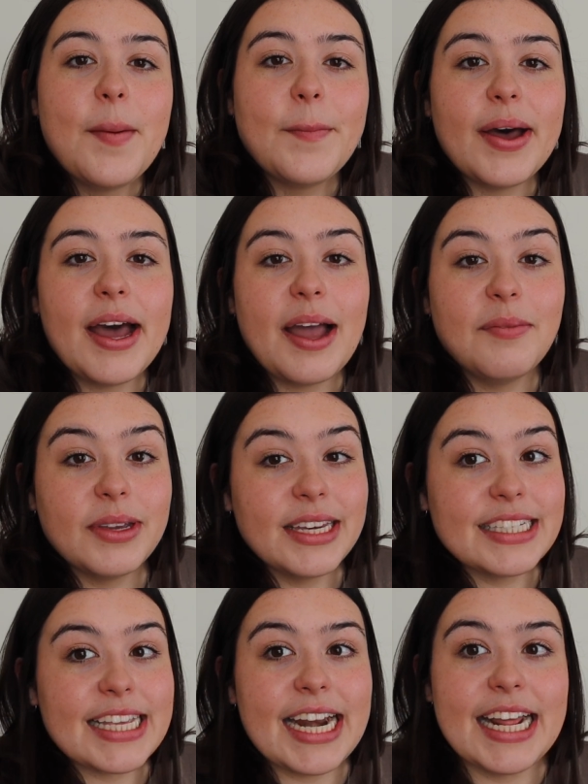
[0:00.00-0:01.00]
But I'm really
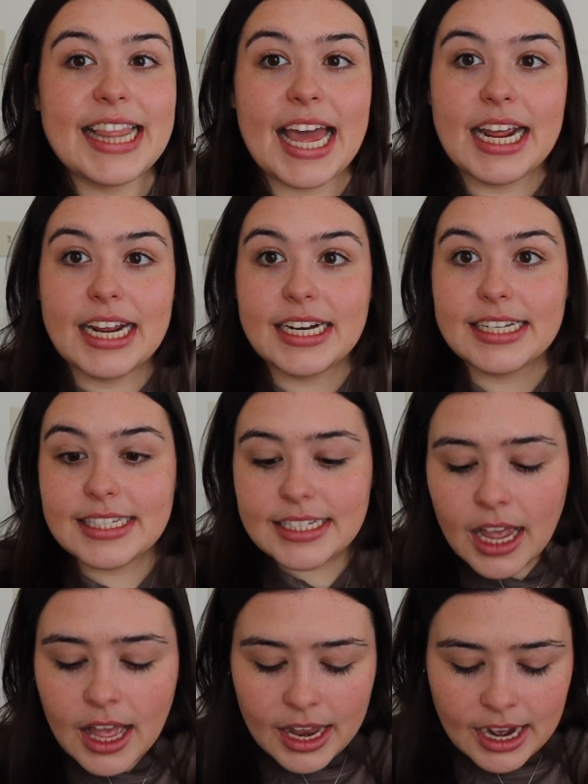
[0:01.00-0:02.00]
excited that it is
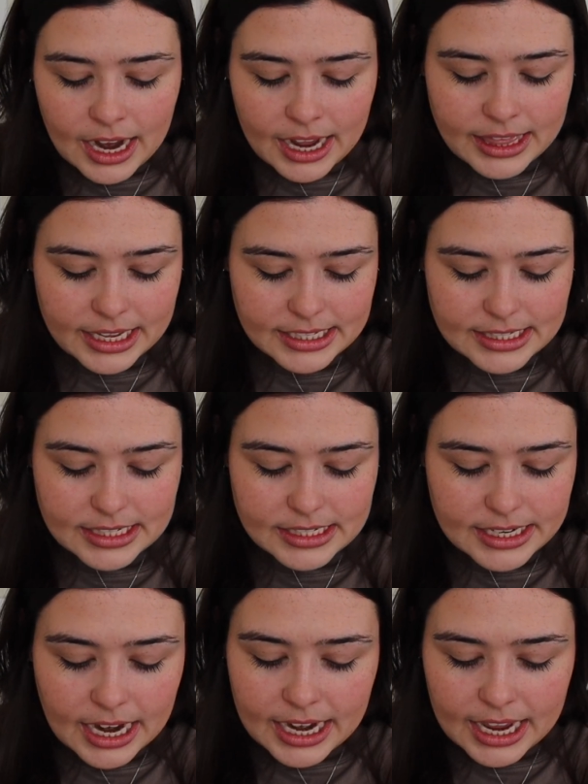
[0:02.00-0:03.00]
done. I think it's
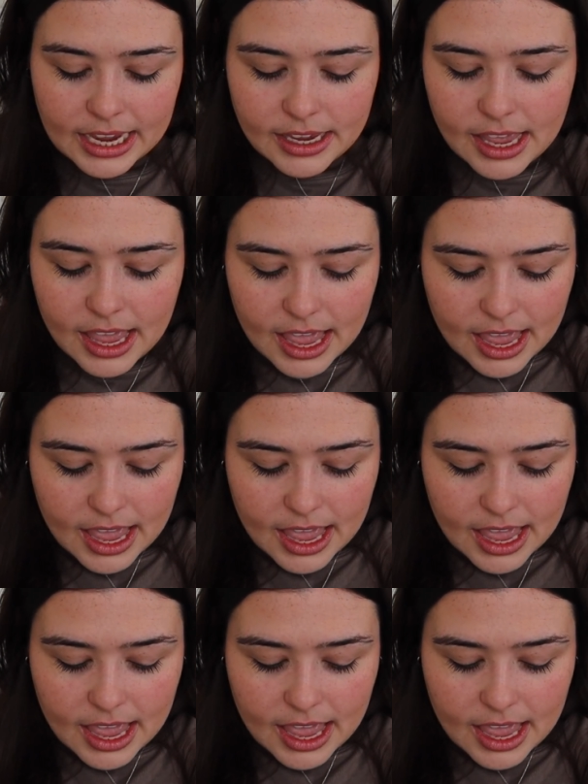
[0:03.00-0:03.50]
stunning.